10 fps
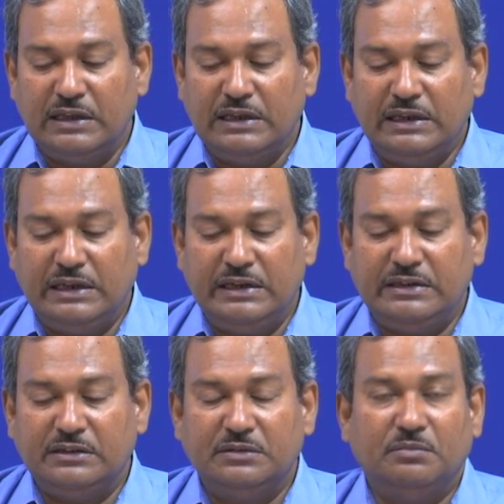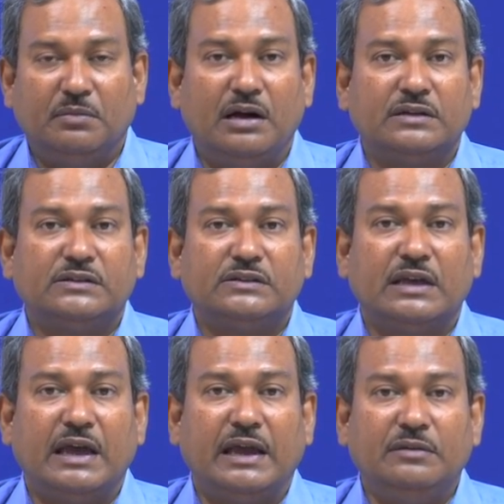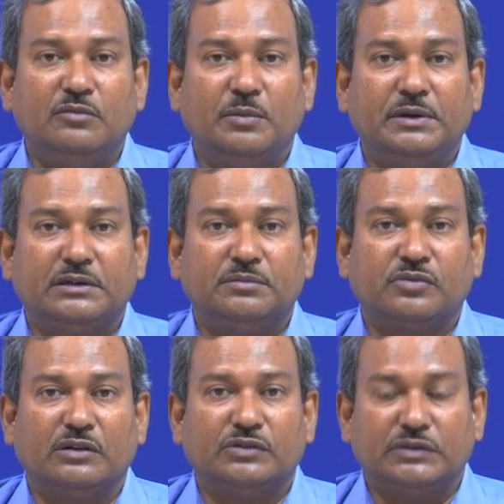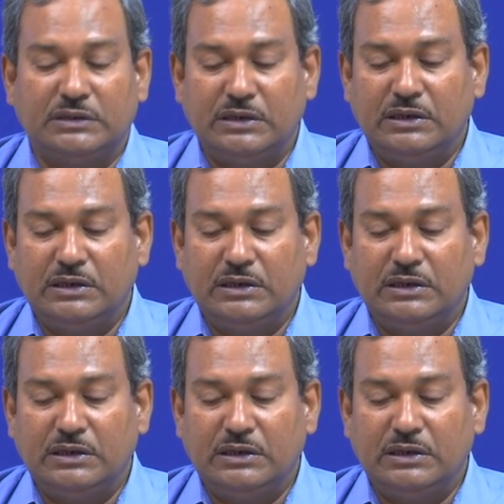heat, mass and momentum transfer,